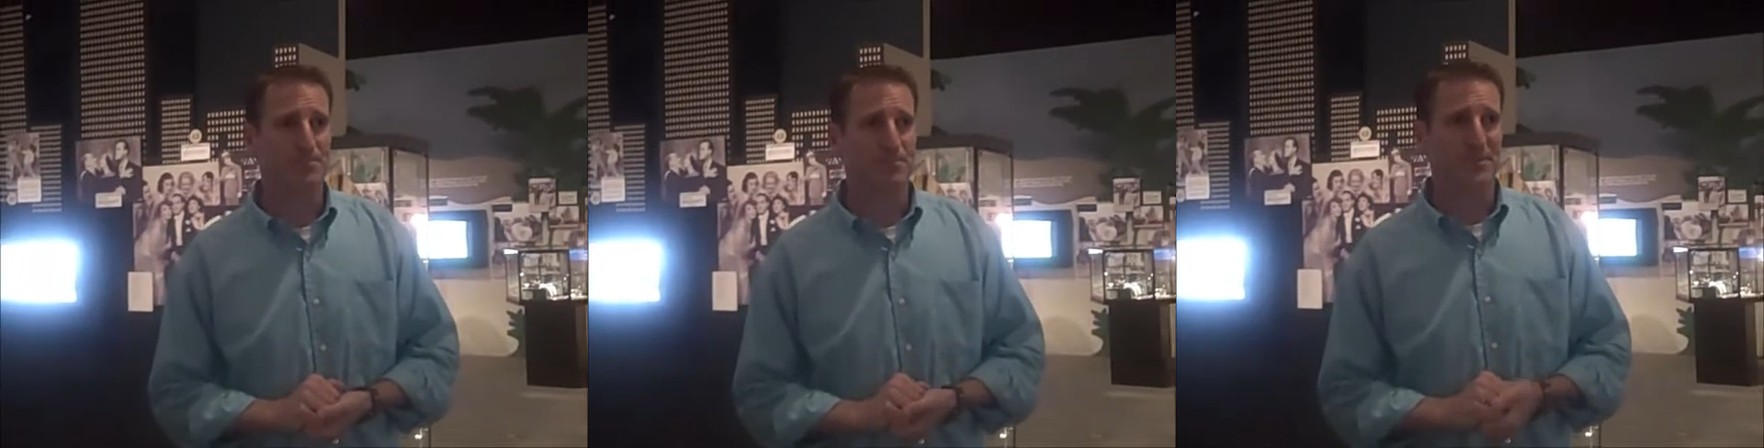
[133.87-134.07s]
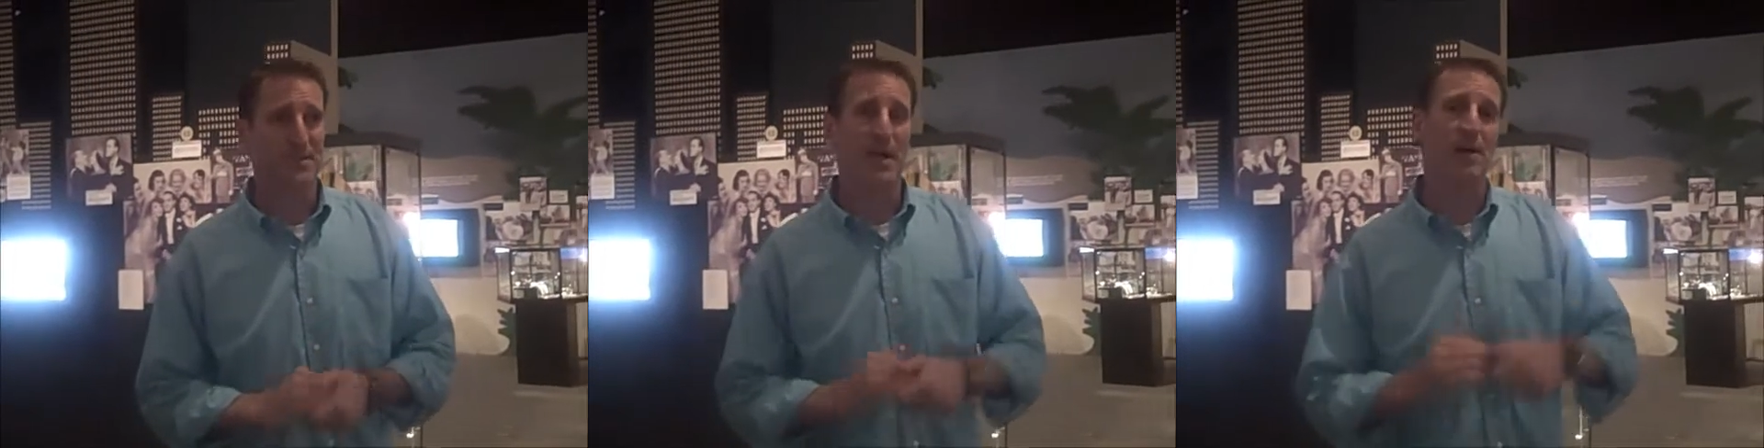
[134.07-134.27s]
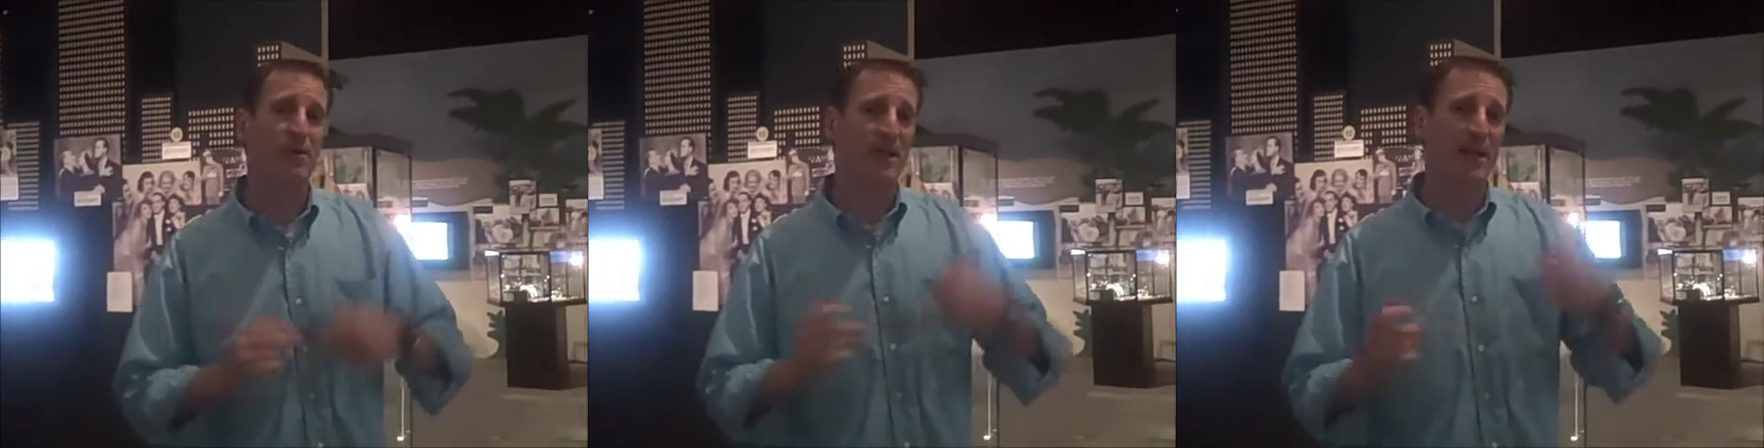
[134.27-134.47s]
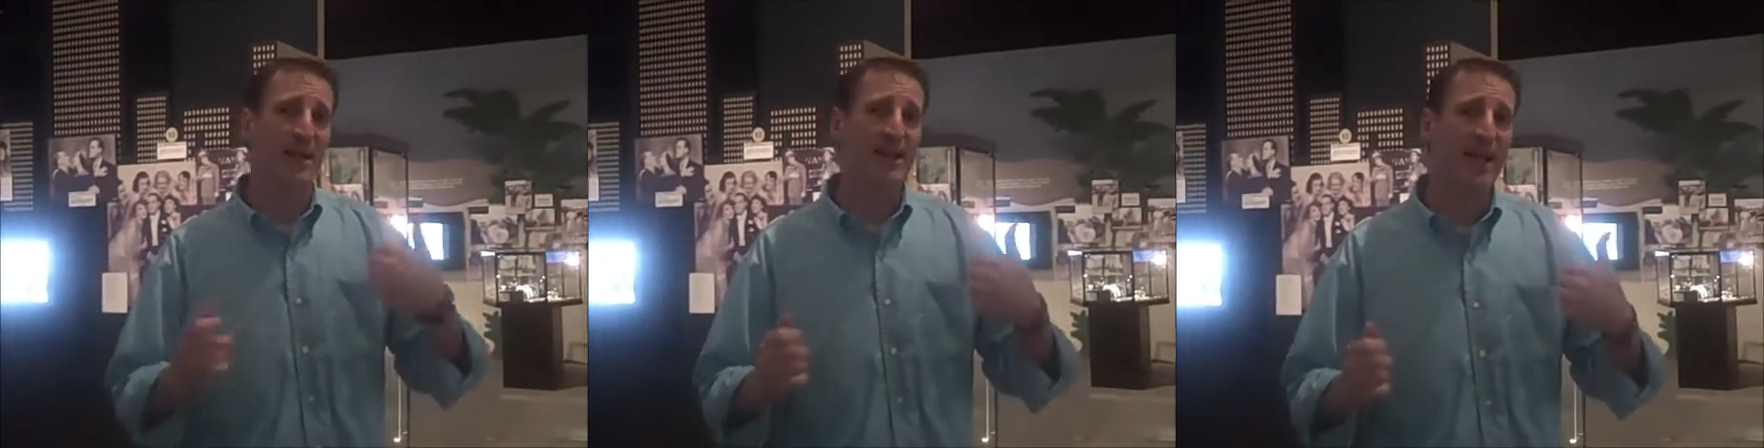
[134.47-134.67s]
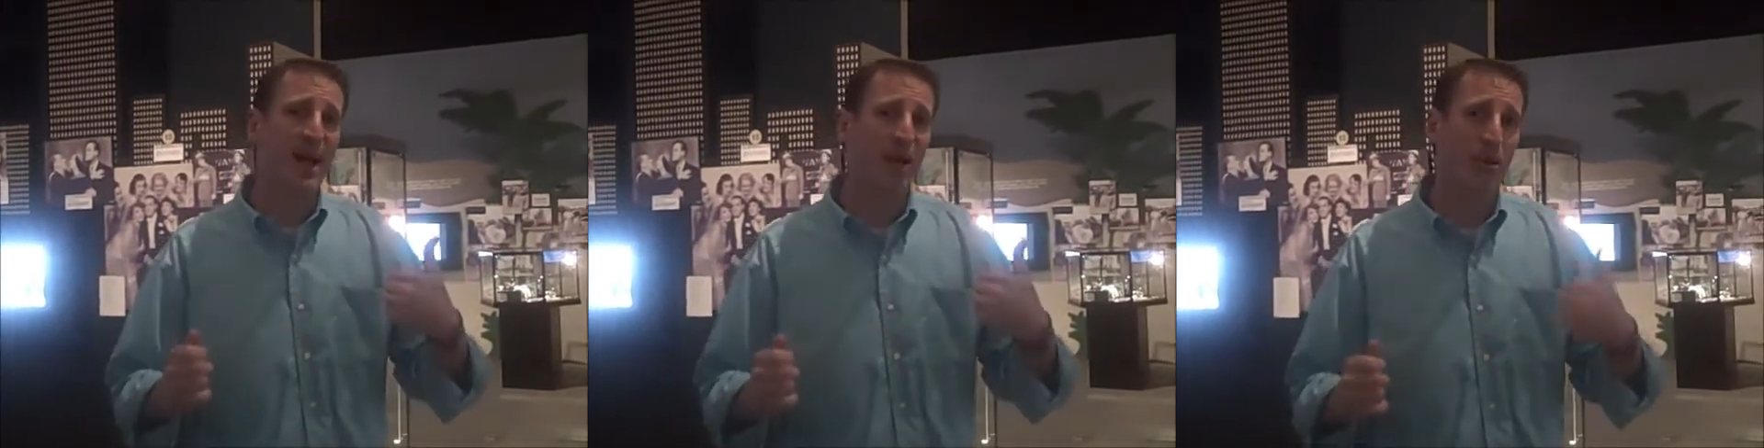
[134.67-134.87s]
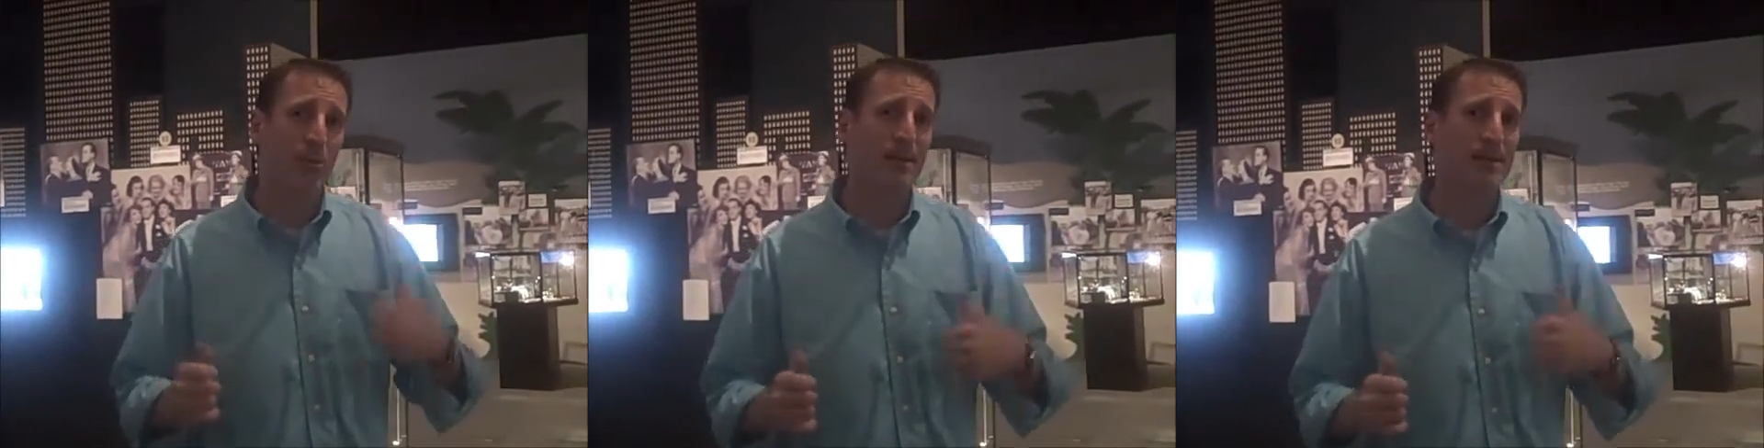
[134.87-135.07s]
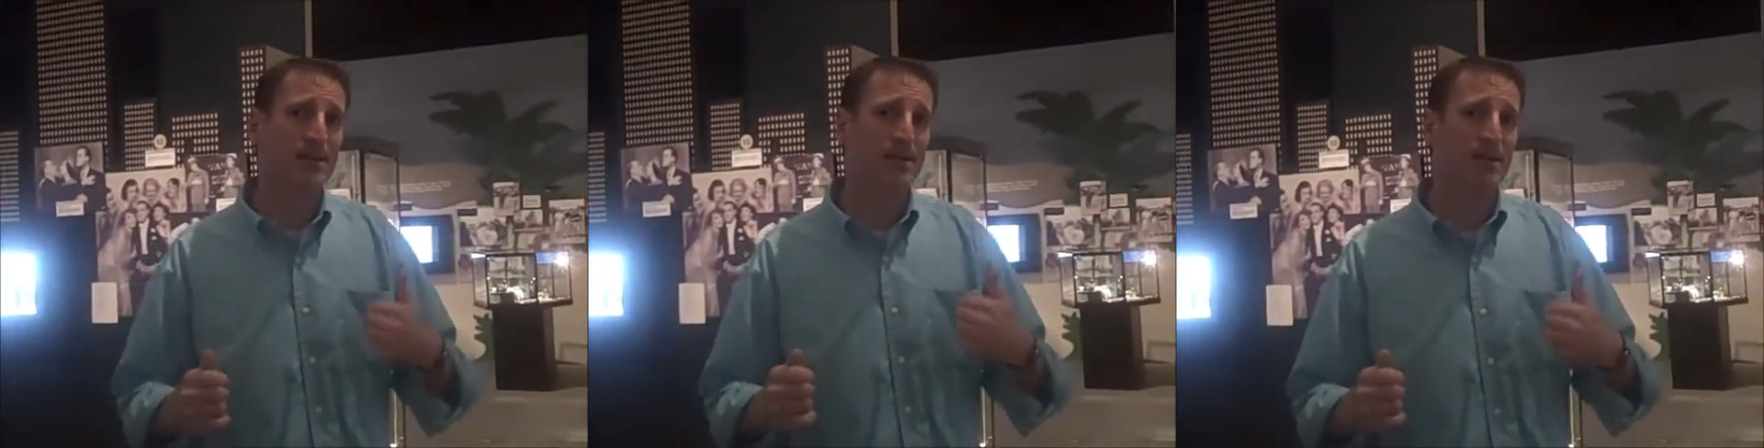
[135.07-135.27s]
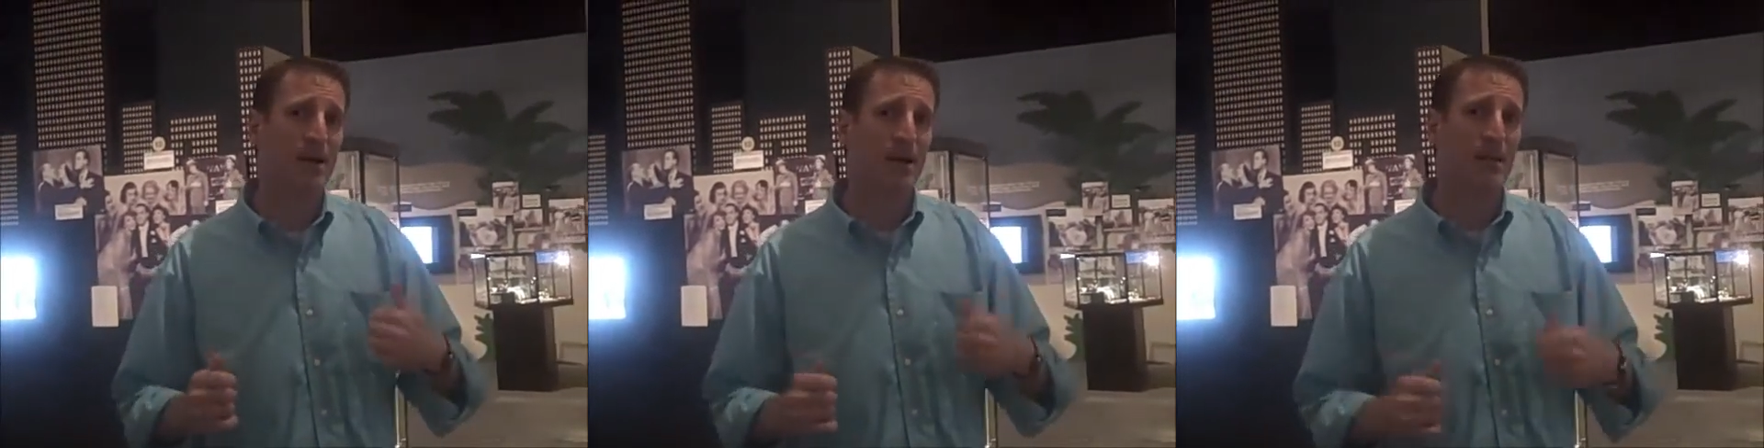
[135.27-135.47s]
It's outdated now, but at
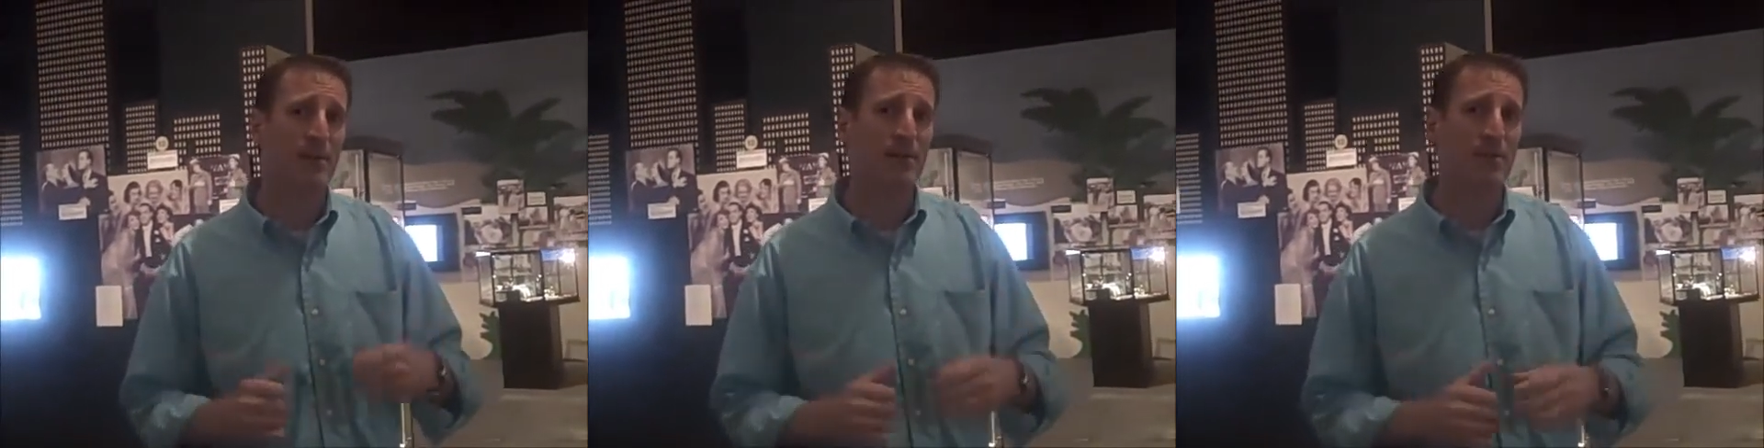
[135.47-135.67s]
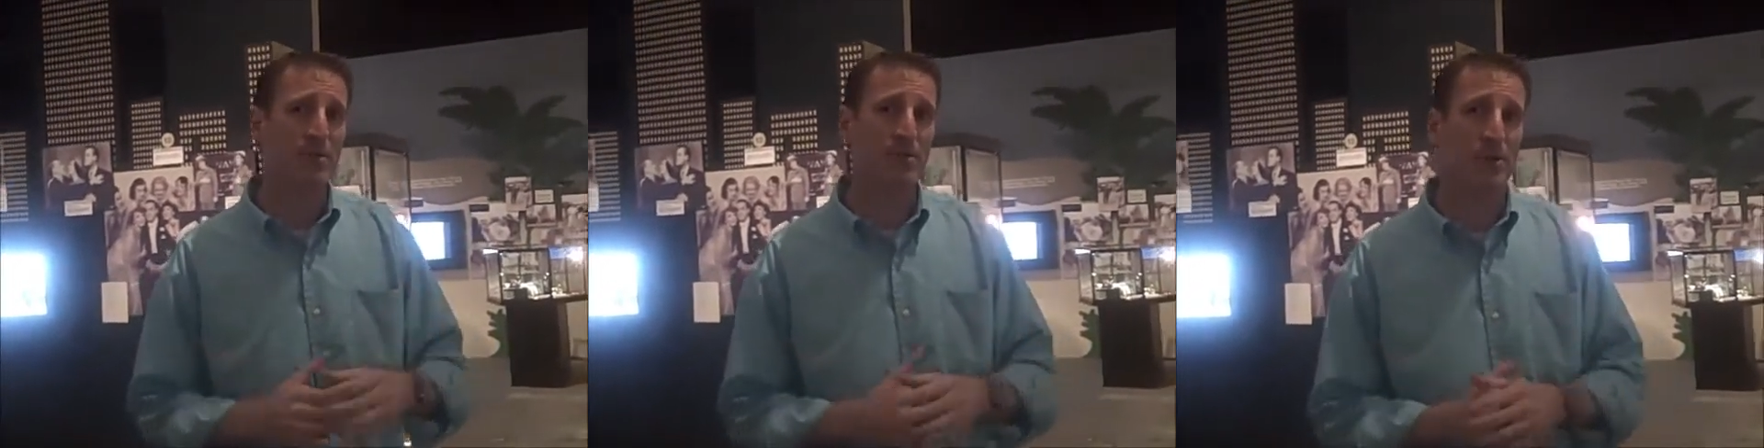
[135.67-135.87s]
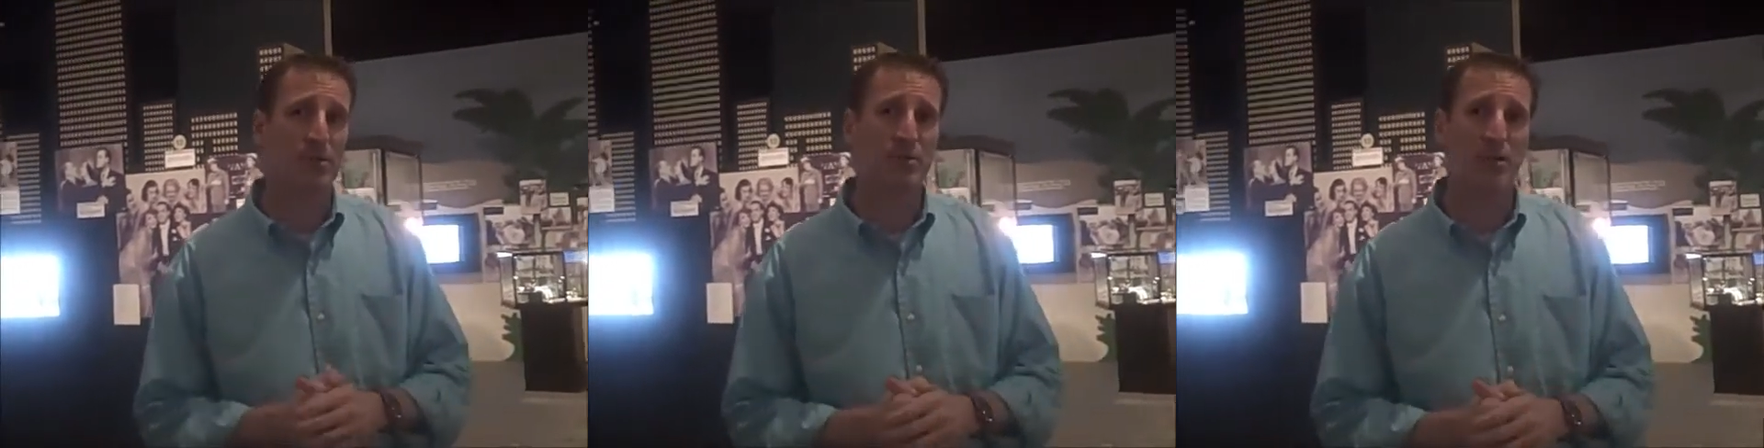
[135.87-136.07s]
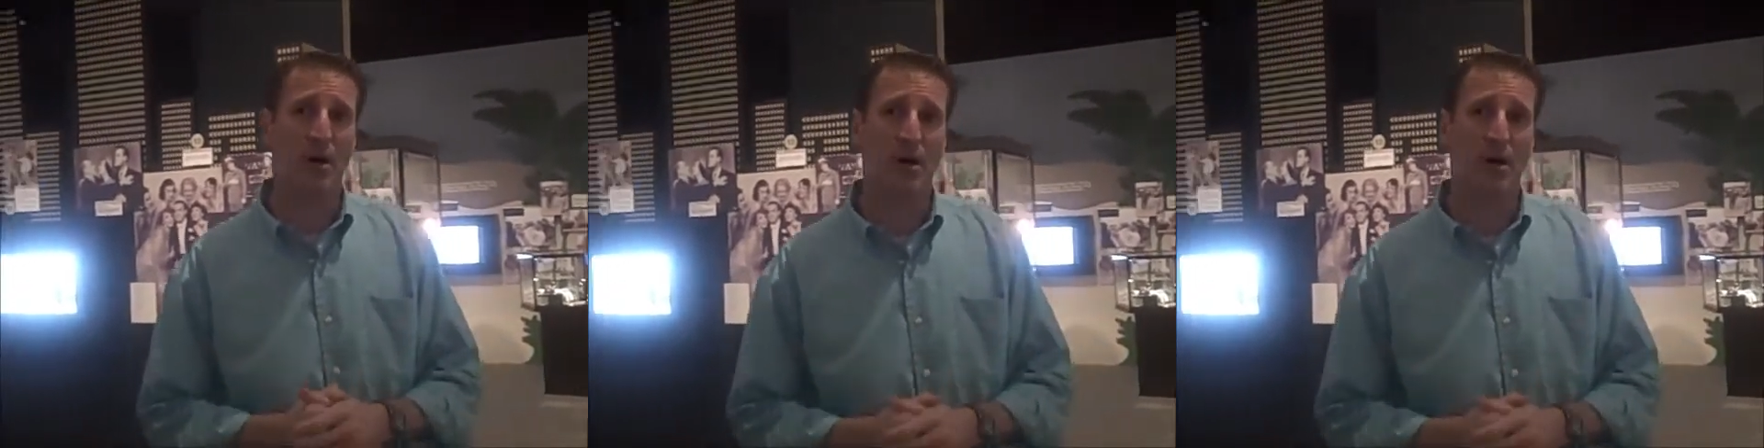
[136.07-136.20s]
the time he was the most